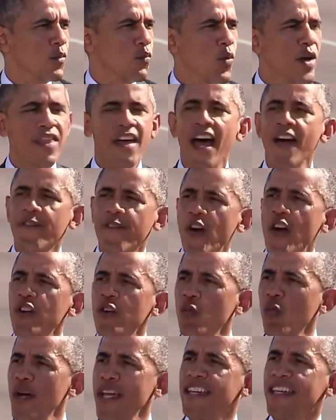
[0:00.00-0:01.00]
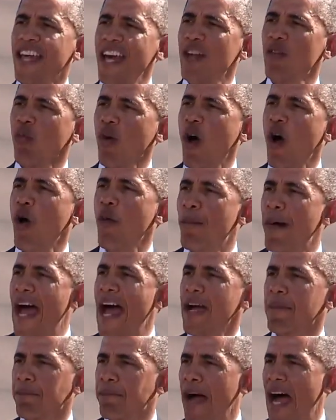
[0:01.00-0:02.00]
With effort, we can roll
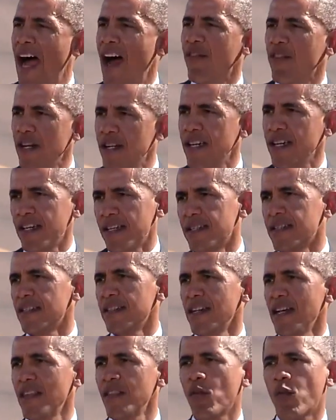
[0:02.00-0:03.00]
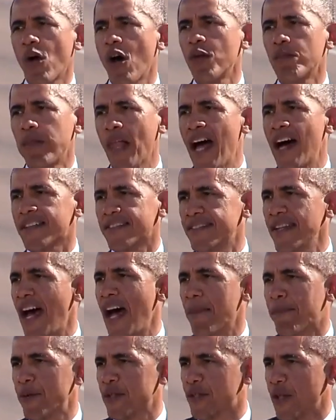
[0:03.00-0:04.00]
back poverty and the roadblocks to
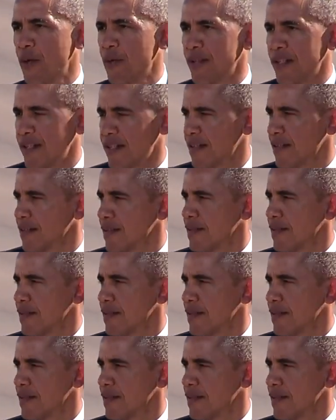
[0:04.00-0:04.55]
opportunity.